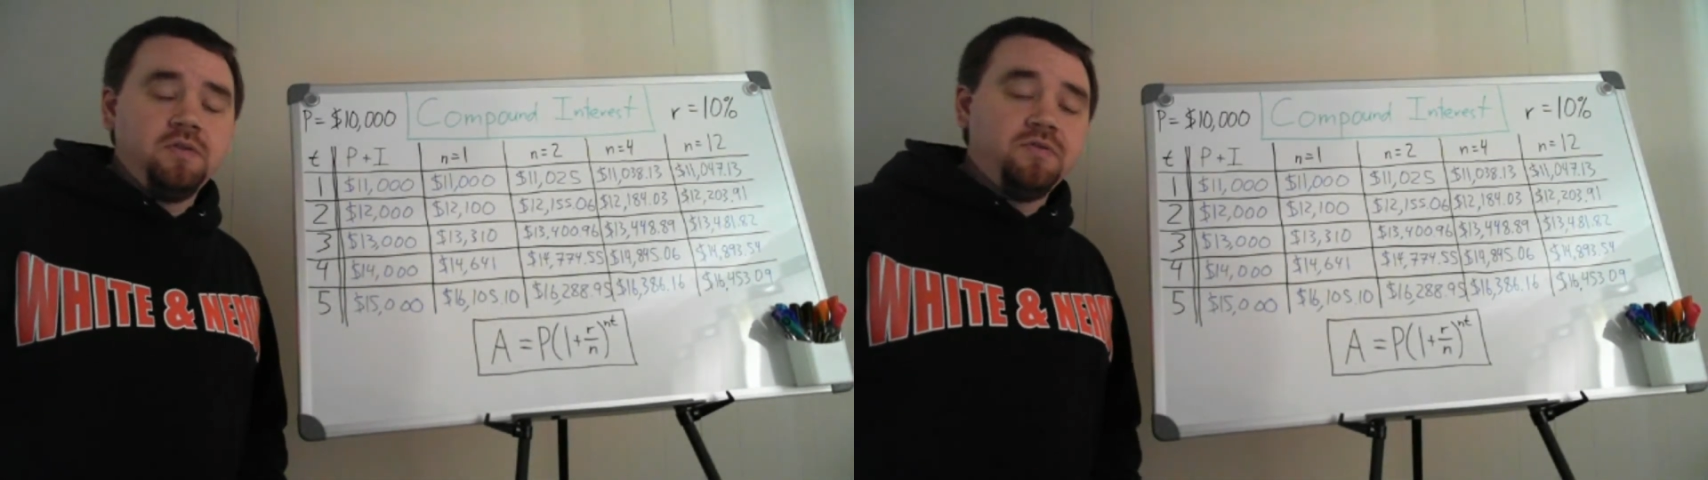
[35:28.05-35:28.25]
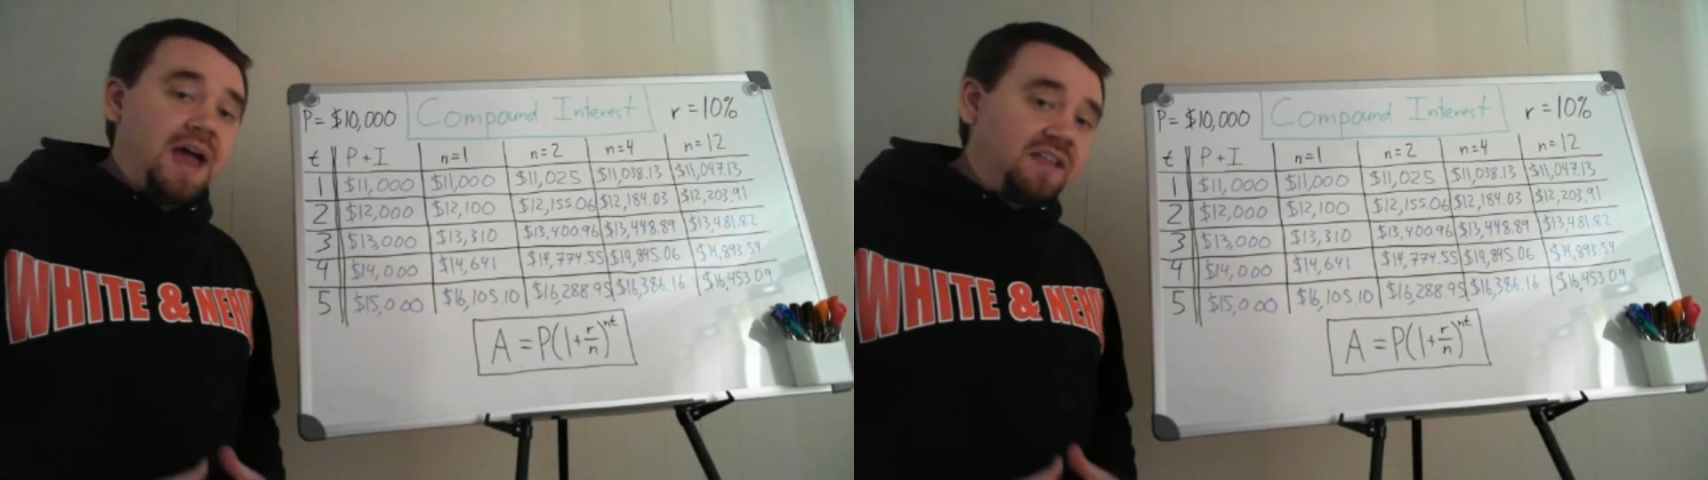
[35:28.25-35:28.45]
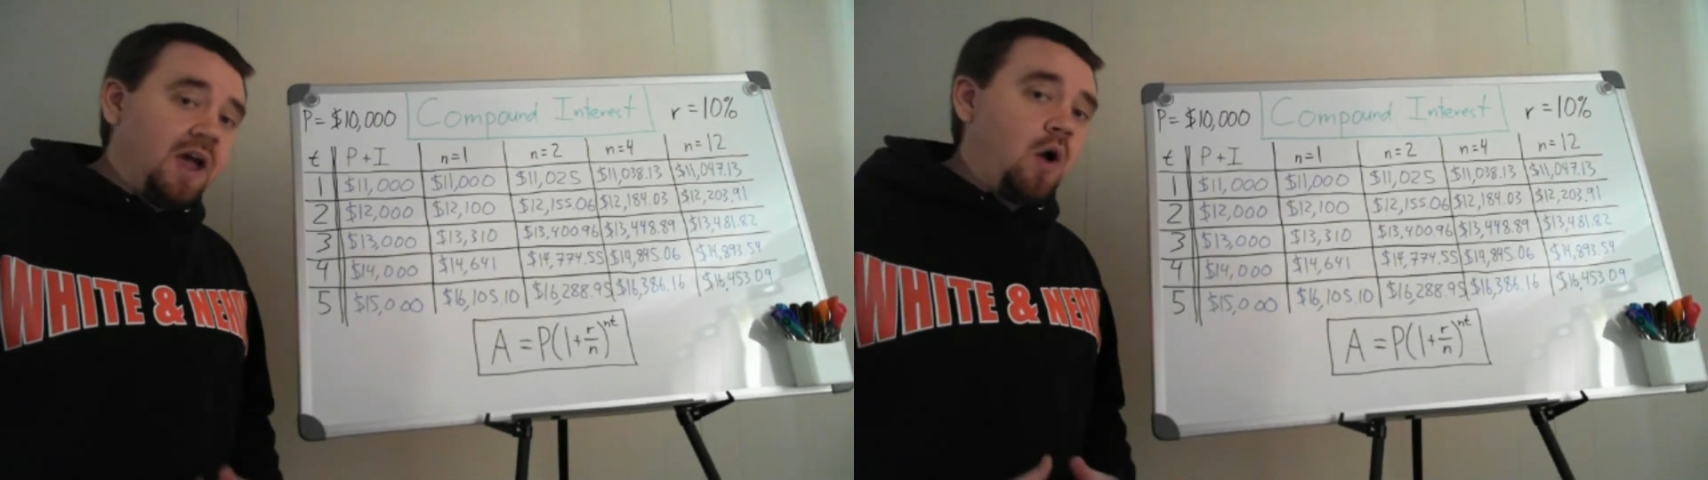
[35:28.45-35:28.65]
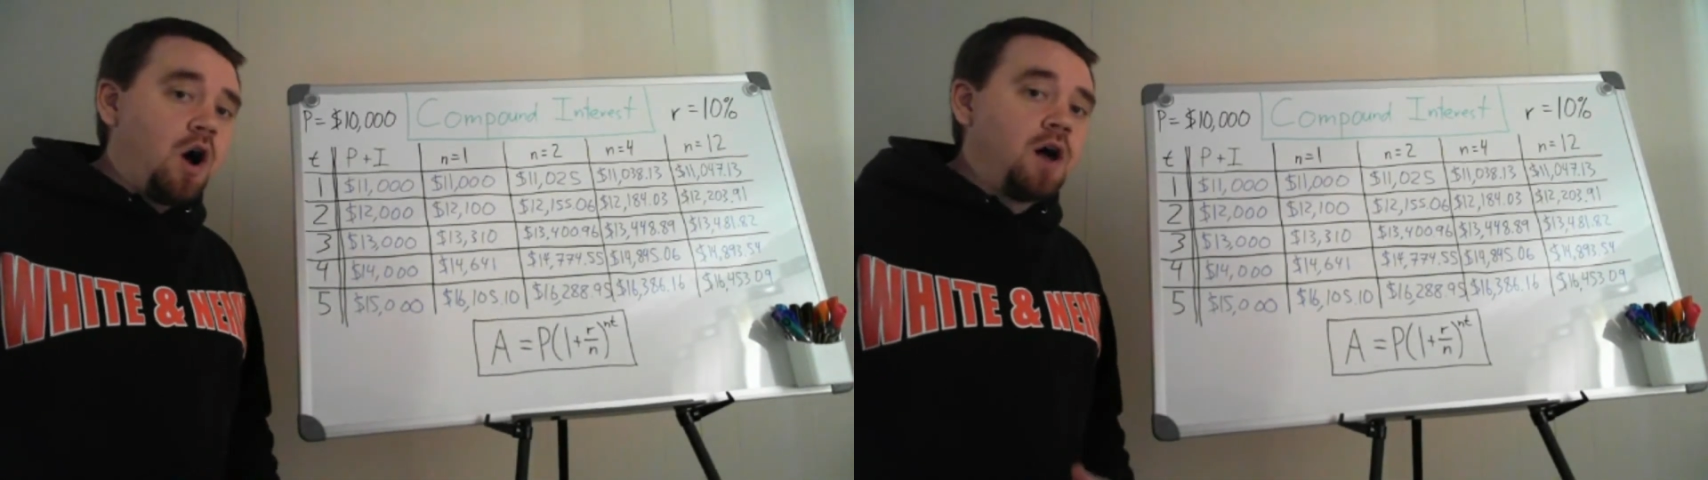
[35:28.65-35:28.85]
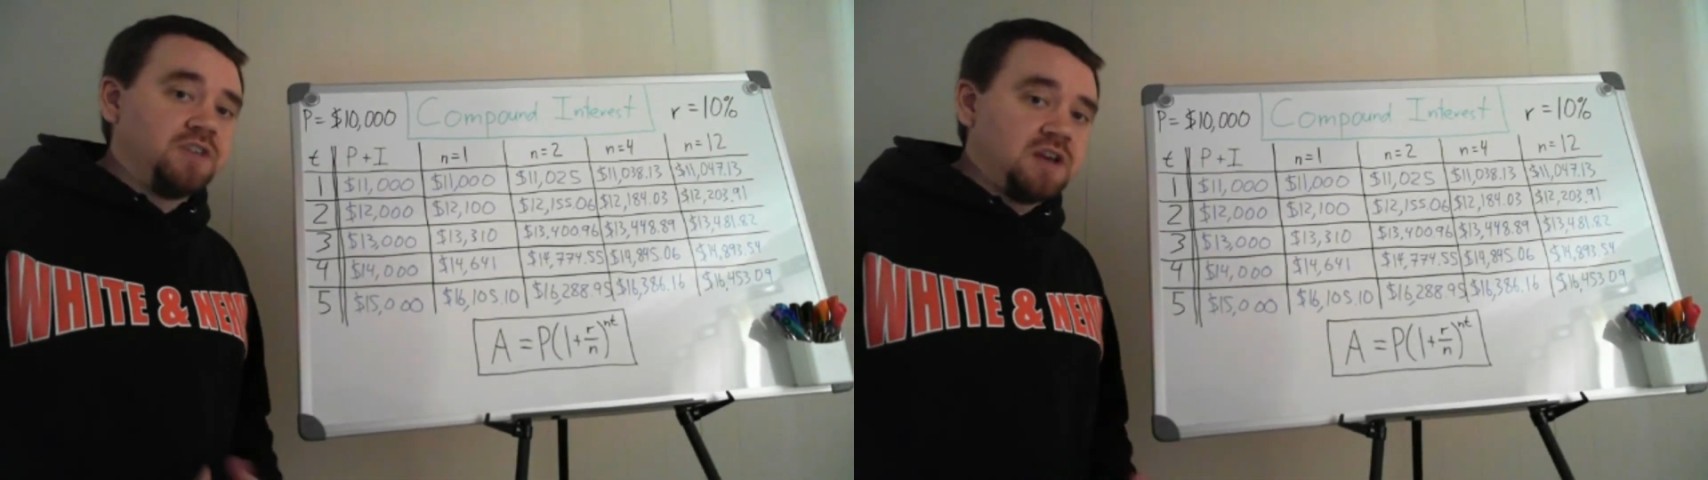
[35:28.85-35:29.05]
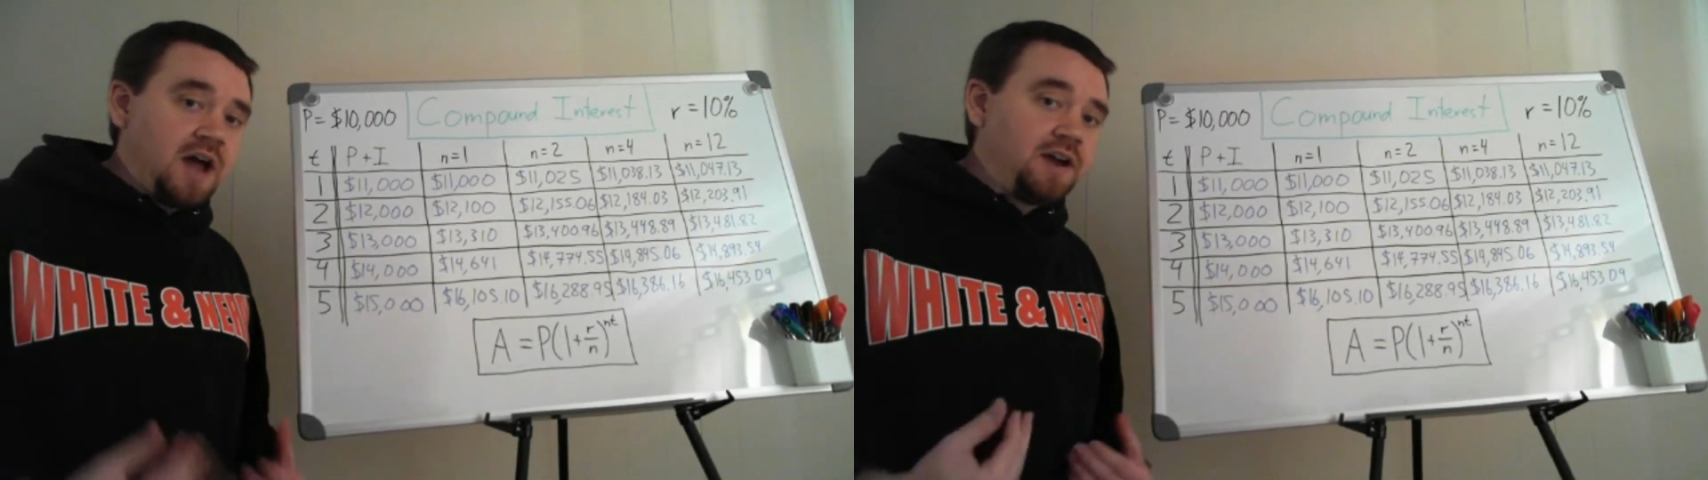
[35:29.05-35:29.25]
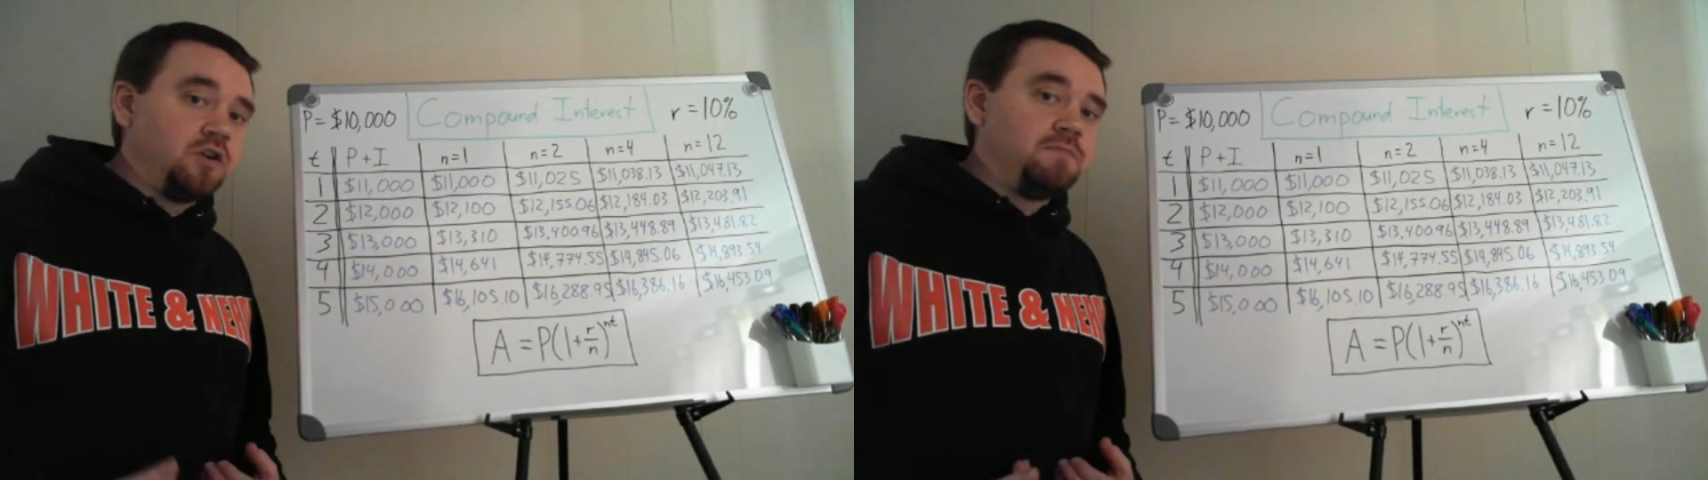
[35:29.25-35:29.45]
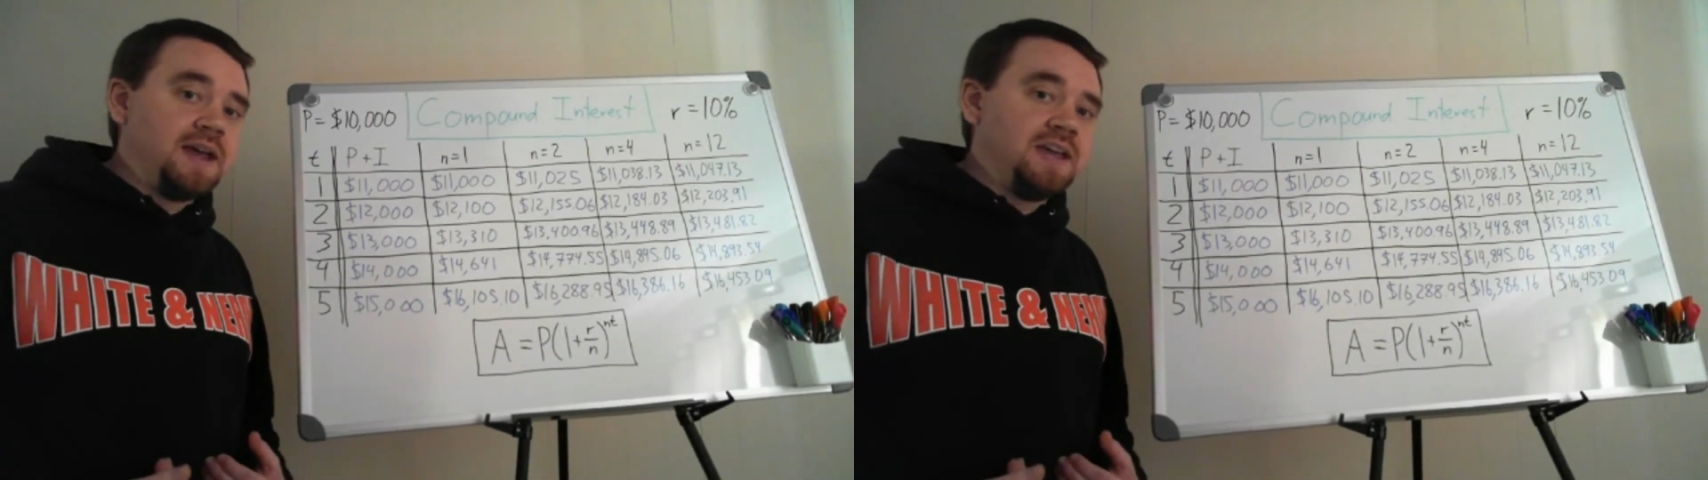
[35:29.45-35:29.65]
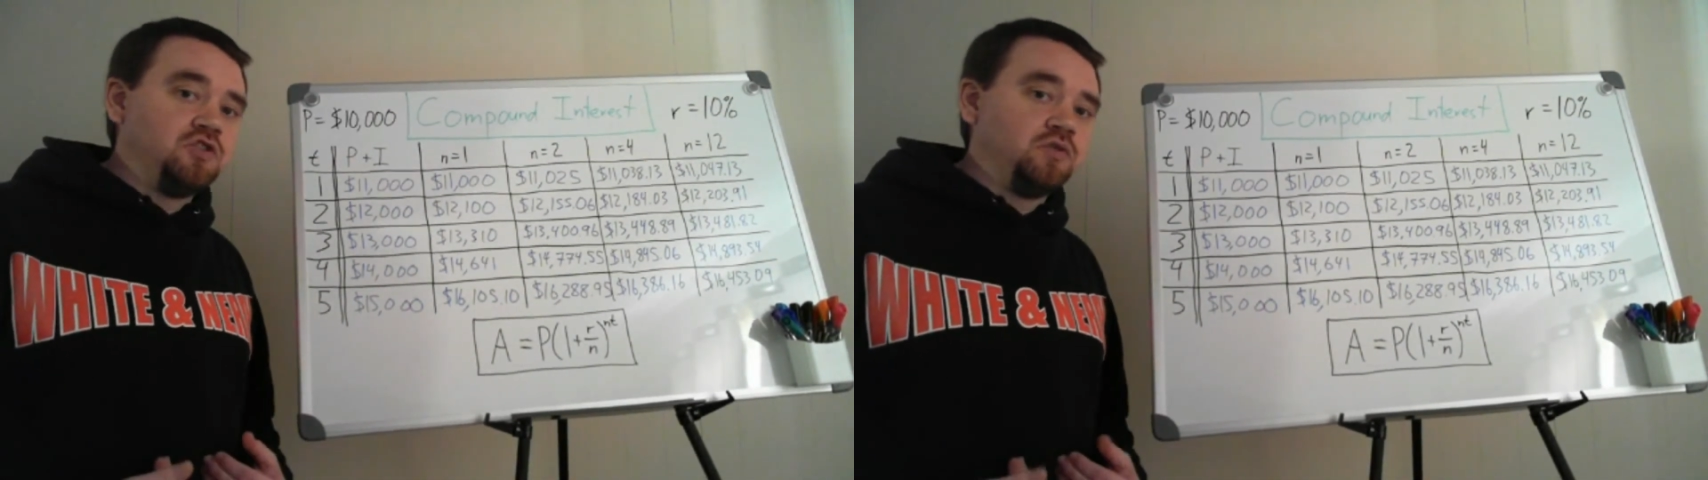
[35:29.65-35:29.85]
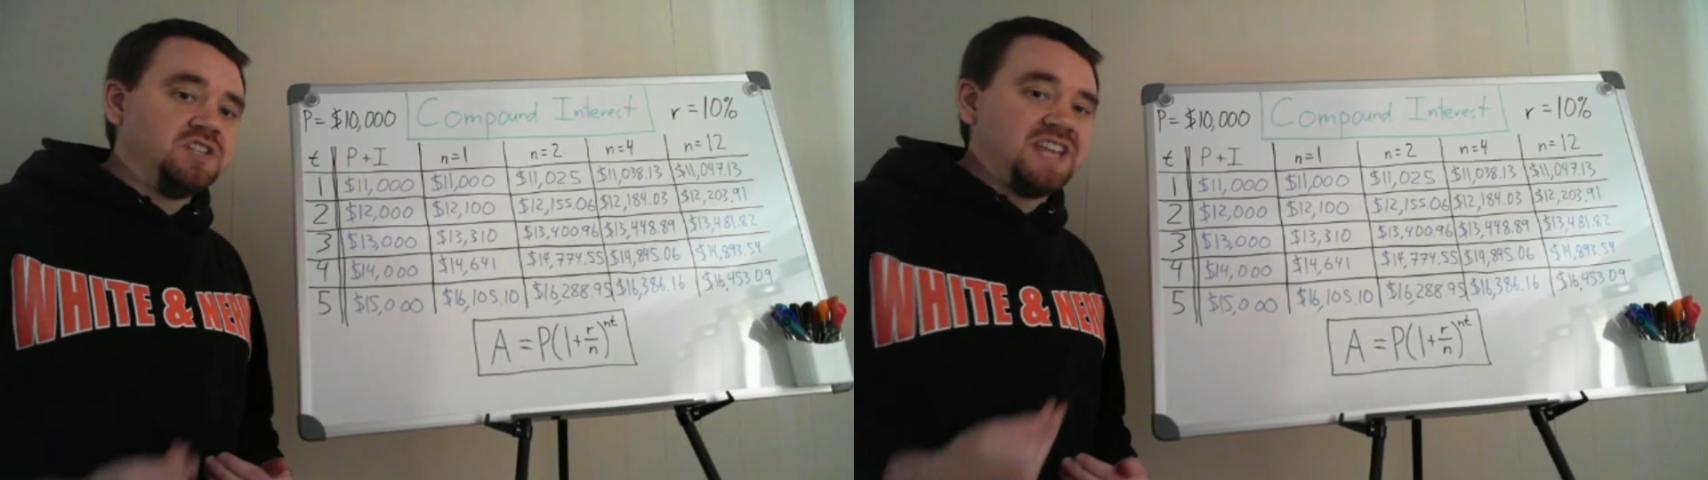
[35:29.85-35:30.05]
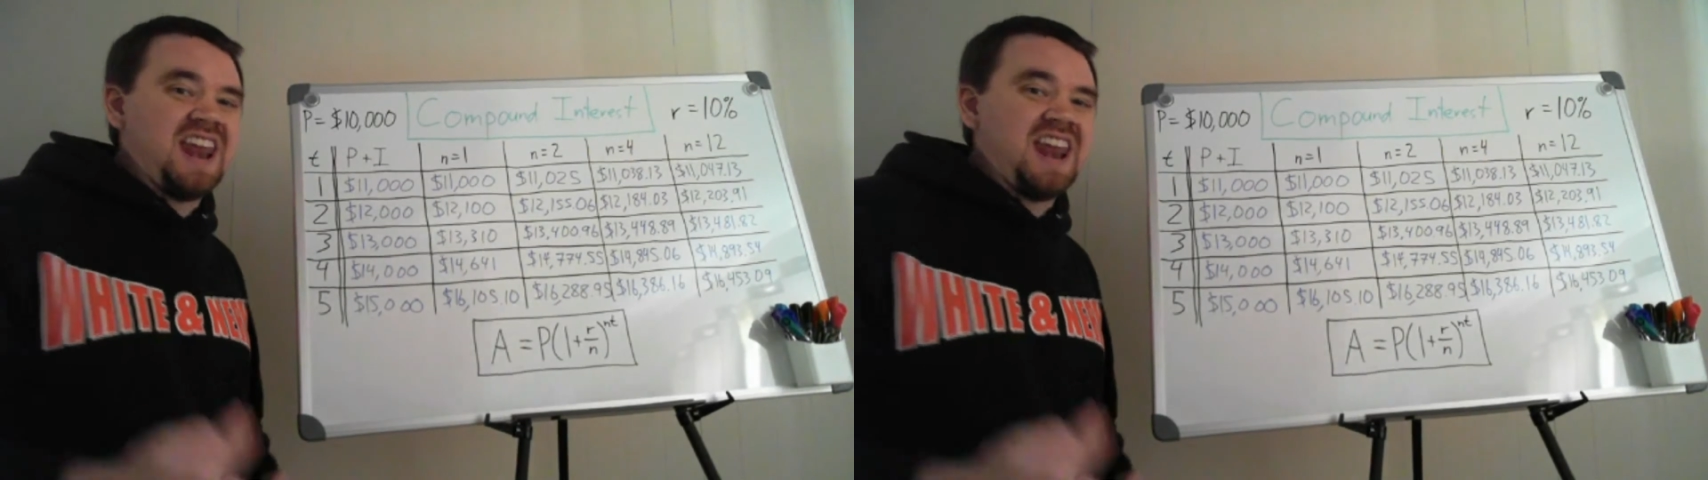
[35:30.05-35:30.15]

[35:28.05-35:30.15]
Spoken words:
That's how often I earn my interest,